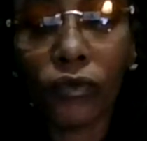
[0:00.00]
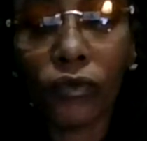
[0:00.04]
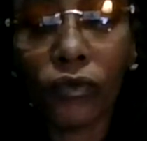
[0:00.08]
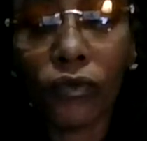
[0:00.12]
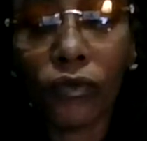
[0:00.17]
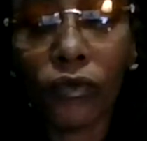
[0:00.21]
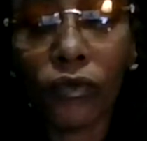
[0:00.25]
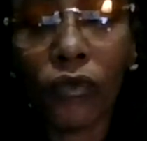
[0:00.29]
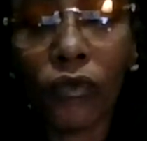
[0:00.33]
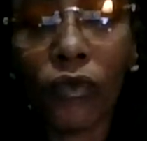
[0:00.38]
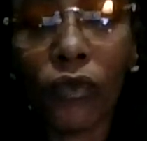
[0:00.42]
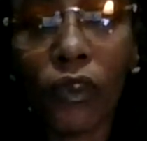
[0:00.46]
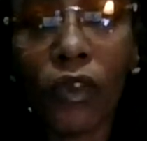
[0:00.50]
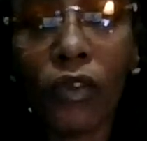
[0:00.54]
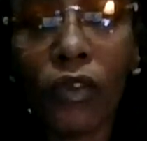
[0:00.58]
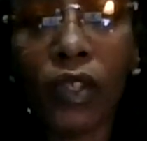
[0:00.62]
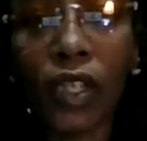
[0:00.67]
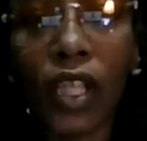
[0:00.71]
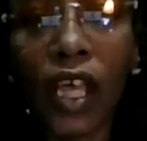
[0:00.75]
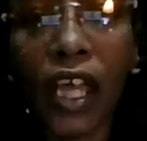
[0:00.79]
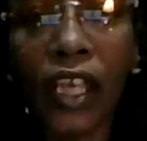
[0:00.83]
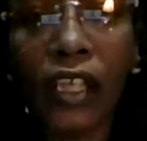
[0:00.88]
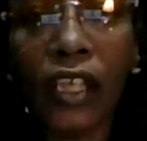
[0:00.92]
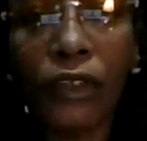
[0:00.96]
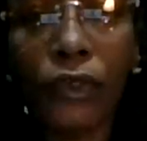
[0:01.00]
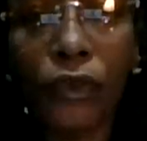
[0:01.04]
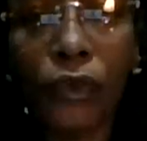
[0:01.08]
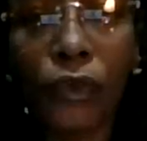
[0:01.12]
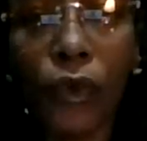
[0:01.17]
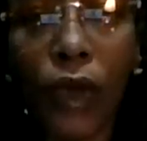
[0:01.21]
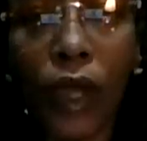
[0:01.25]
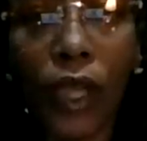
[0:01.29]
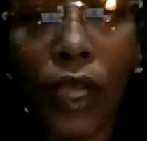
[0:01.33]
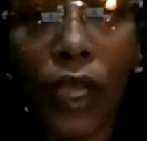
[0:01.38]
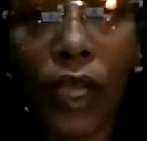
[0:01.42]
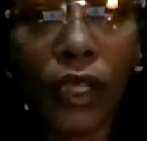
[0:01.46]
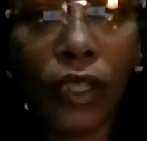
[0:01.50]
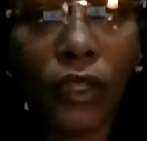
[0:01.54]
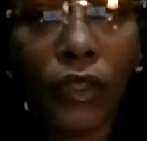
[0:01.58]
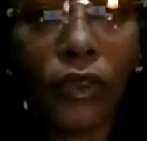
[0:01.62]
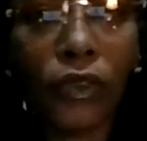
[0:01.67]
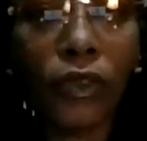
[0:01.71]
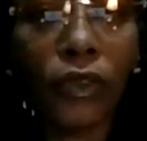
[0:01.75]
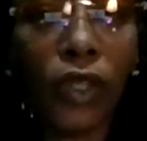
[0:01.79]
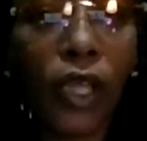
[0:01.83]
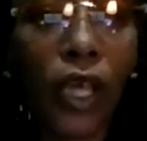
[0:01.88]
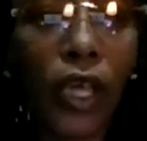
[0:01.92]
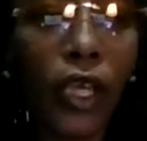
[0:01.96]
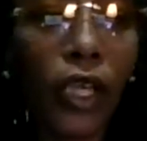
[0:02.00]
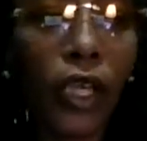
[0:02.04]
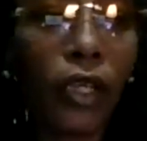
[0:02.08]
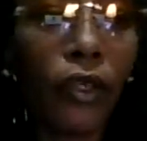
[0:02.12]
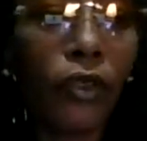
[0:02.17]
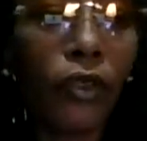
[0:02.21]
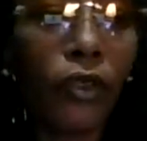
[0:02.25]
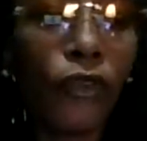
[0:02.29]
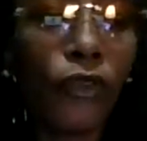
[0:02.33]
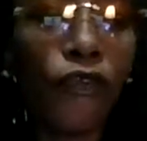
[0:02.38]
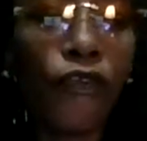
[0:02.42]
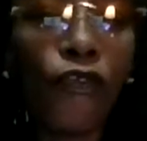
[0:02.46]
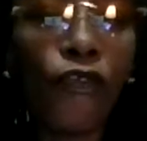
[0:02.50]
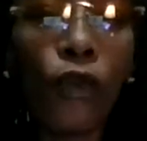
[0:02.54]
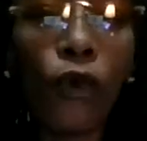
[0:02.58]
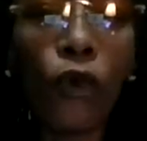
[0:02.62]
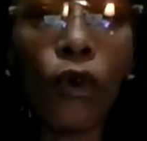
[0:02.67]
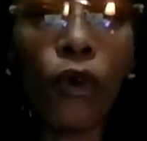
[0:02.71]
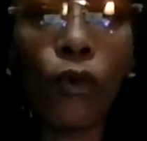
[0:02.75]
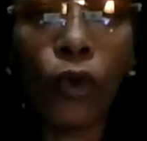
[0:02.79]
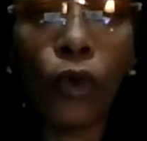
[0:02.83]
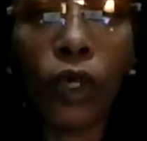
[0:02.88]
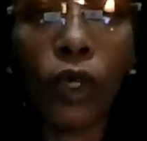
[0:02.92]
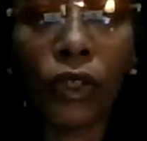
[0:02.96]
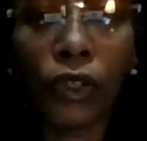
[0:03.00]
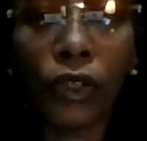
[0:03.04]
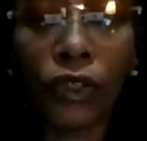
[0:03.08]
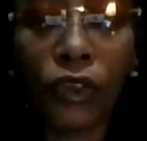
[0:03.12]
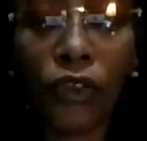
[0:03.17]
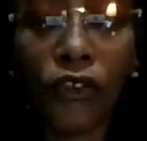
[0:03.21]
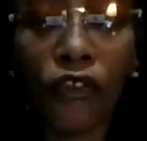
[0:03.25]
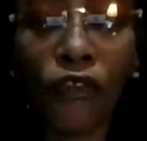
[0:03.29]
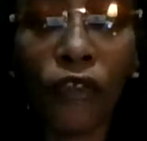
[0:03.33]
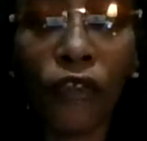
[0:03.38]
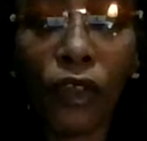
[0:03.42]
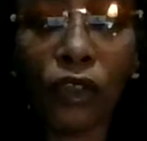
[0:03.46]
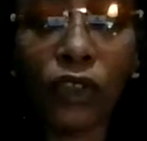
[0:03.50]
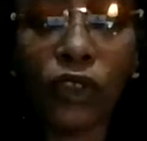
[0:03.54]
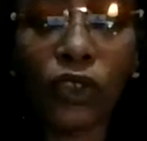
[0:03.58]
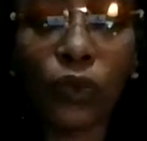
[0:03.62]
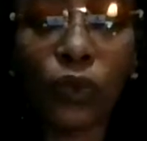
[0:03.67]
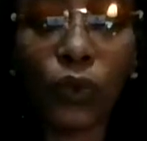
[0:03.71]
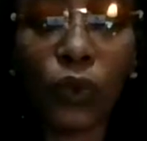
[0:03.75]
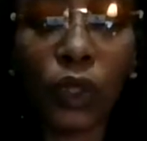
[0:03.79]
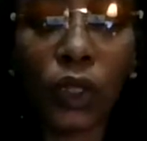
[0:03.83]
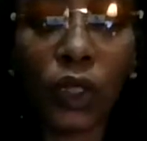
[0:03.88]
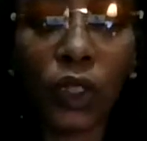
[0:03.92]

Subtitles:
lighting the way. You're like the forerunner, the first one